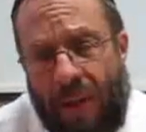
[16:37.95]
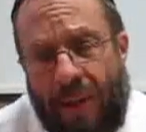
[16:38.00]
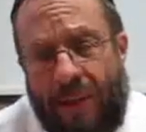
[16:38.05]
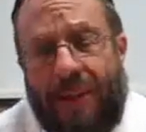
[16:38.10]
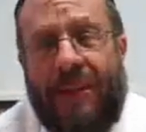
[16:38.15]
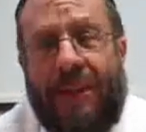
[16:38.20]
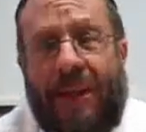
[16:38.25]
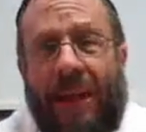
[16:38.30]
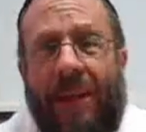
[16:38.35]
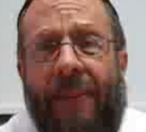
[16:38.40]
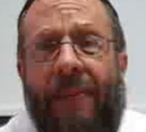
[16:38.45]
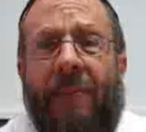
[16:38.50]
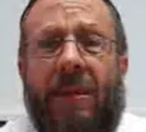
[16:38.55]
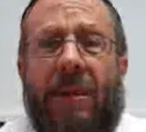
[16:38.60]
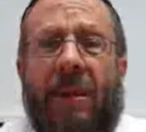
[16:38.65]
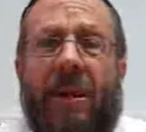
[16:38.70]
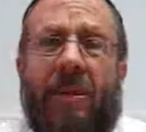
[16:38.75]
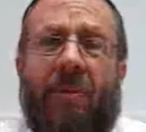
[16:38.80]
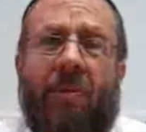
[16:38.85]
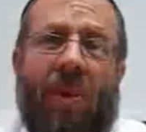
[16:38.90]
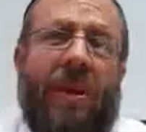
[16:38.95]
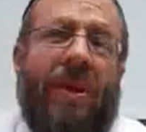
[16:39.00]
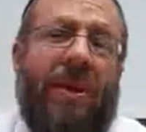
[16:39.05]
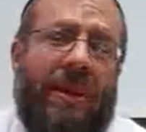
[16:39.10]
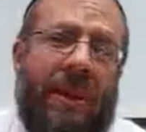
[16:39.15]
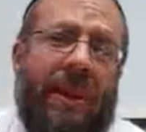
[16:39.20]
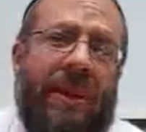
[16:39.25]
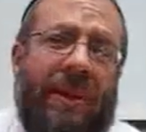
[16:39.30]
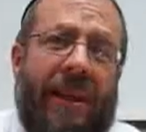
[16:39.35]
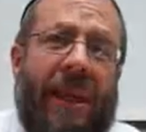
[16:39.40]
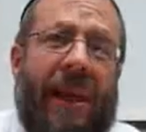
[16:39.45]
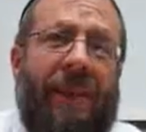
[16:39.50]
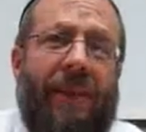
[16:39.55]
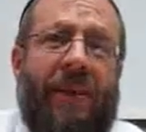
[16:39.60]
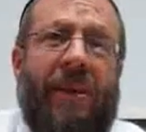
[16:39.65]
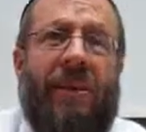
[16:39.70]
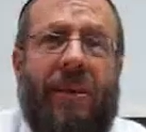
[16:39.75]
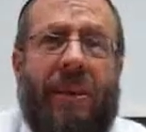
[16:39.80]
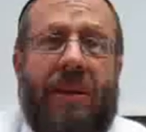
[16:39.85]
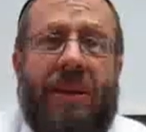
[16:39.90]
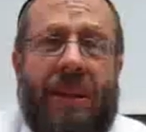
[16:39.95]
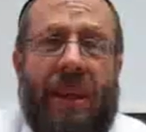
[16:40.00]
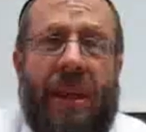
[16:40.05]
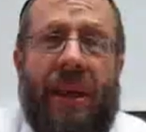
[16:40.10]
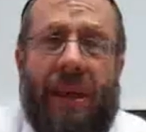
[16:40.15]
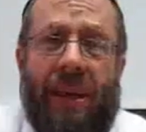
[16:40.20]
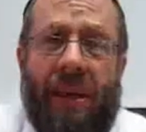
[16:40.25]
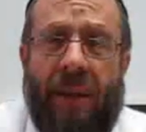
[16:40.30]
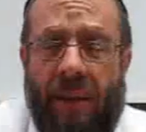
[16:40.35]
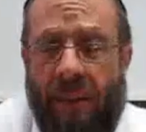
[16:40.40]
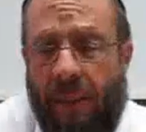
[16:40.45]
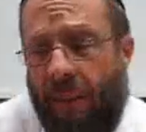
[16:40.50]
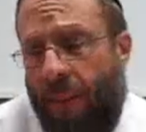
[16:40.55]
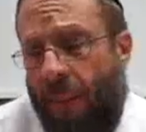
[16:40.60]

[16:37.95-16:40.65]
is tempted, one is tempted to say